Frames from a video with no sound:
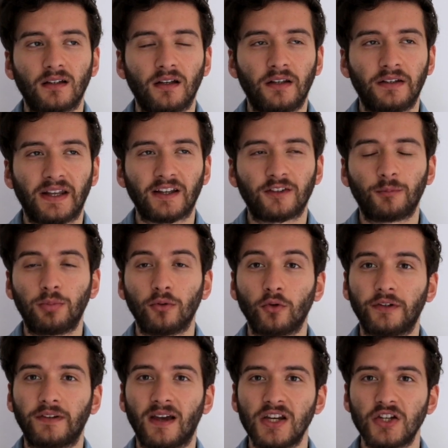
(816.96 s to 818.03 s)
an
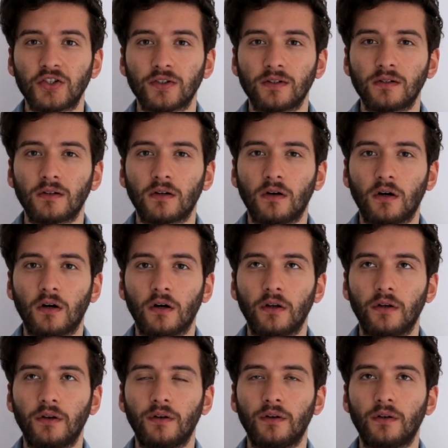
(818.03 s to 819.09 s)
exploitation
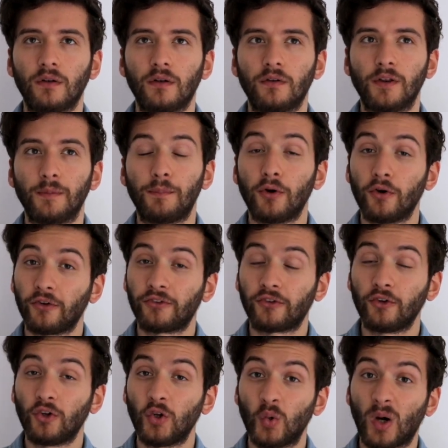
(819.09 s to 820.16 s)
on the
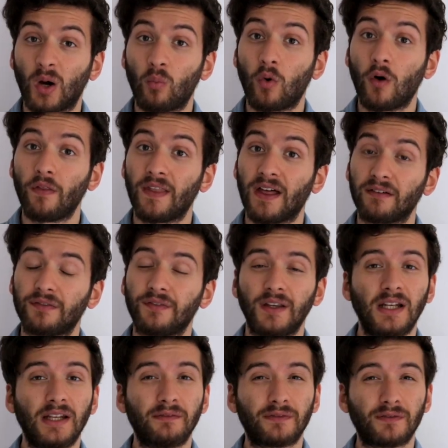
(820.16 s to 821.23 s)
person who I want that
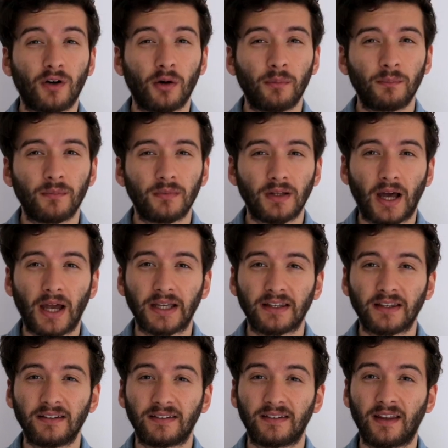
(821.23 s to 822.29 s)
feeling from.
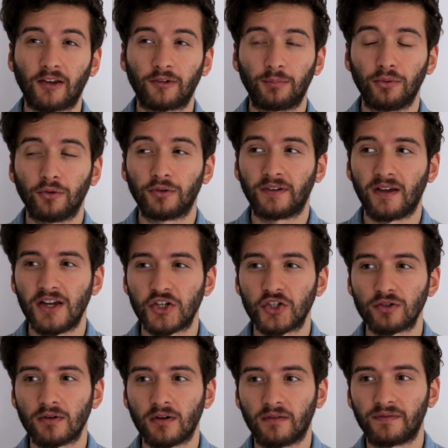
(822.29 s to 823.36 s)
Like, it's an
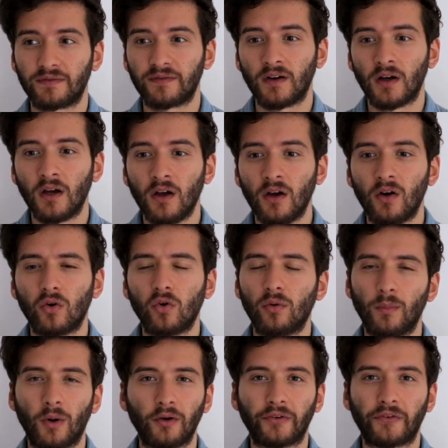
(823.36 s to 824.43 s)
exploitation of
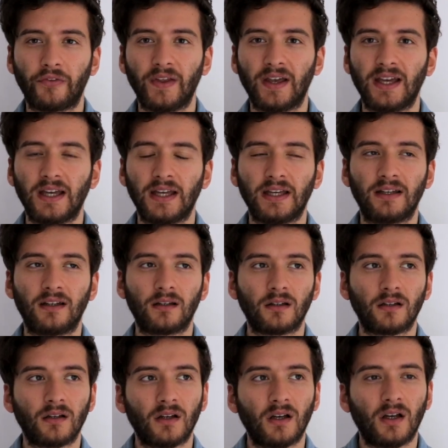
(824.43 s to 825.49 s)
almost their,
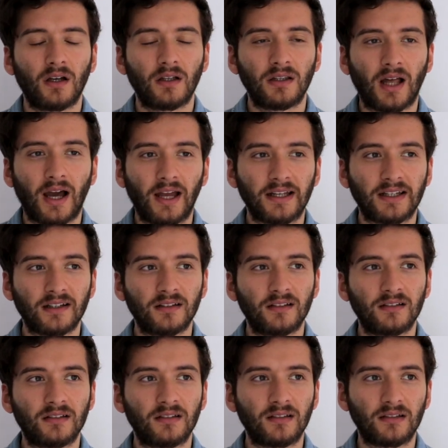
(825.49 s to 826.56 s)
like,
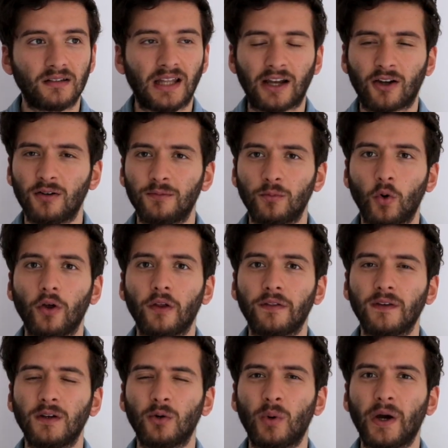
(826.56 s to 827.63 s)
lack of worth in a